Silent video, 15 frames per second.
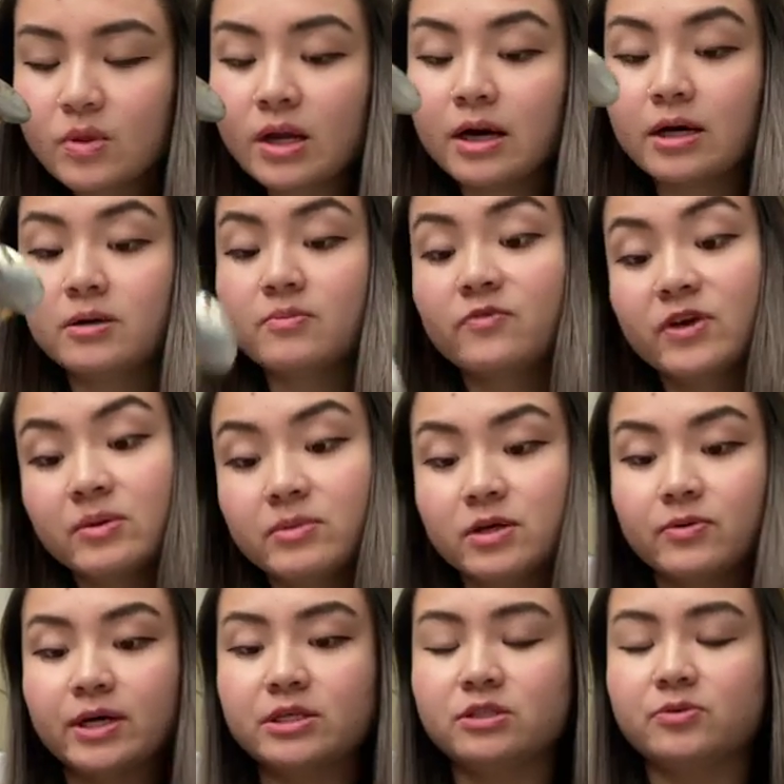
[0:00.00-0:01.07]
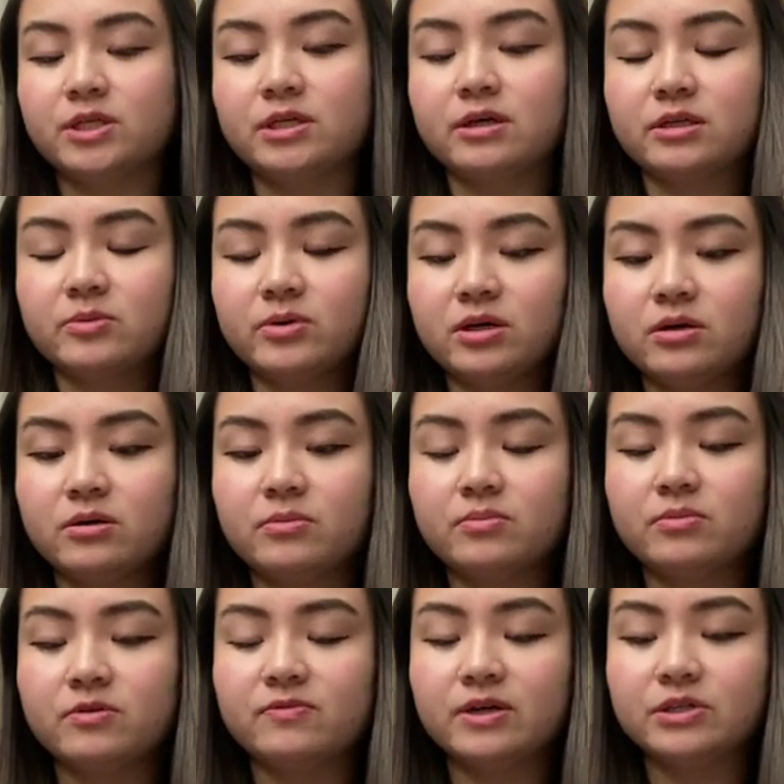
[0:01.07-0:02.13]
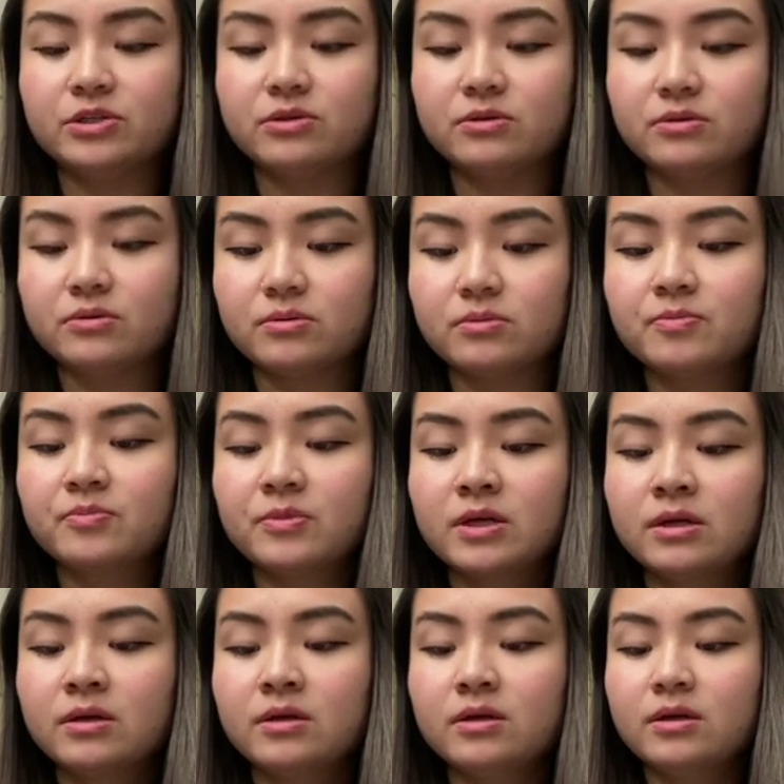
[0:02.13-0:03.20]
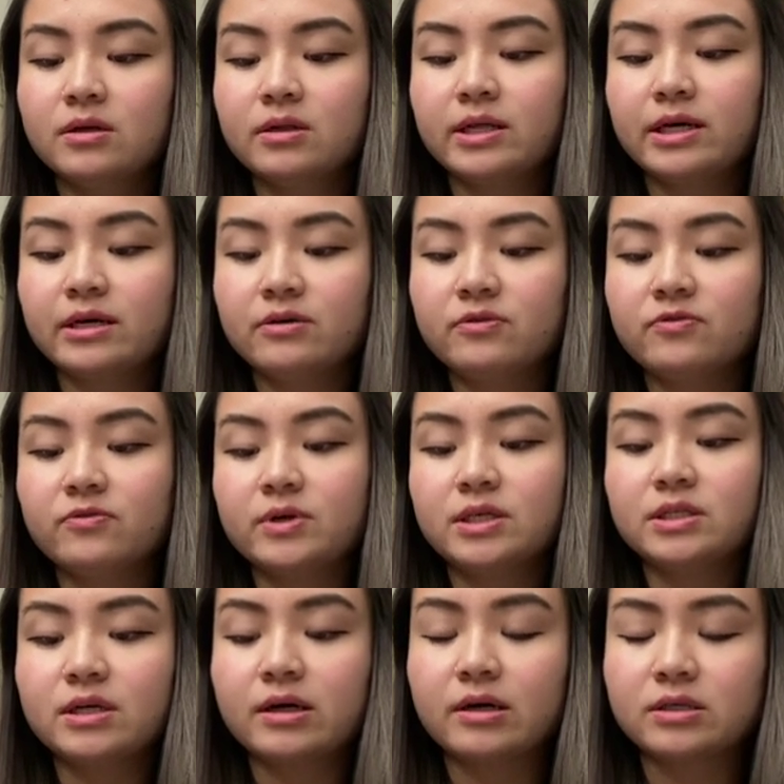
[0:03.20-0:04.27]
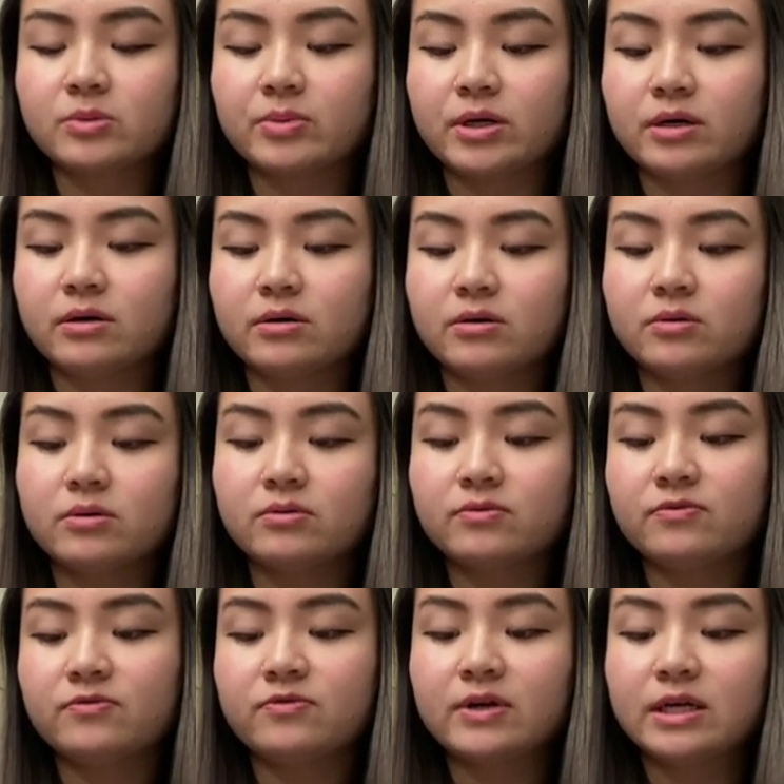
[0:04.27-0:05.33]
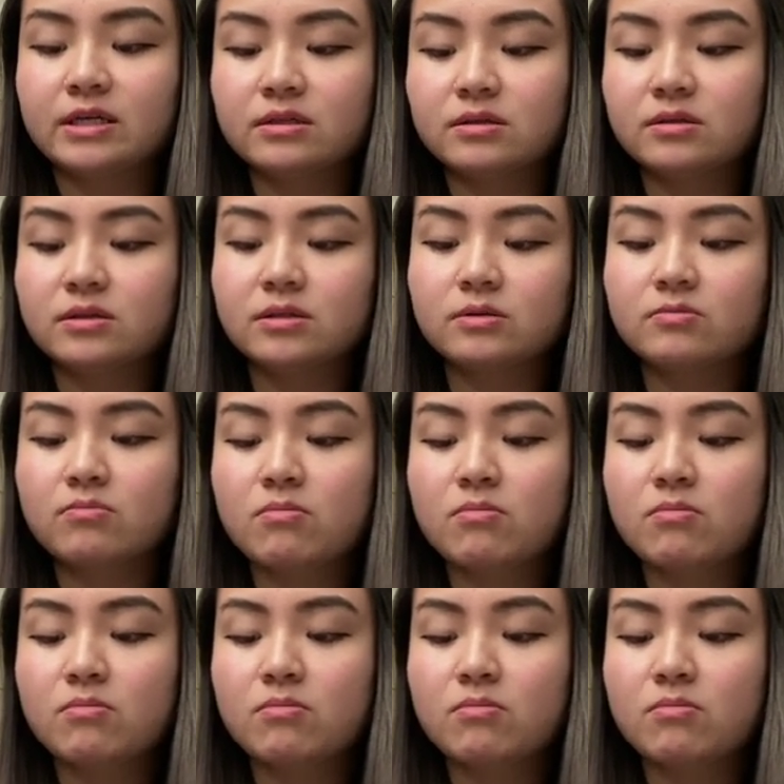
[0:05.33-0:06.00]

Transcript: Family-wise, so we talked about professional life. We talked about friends.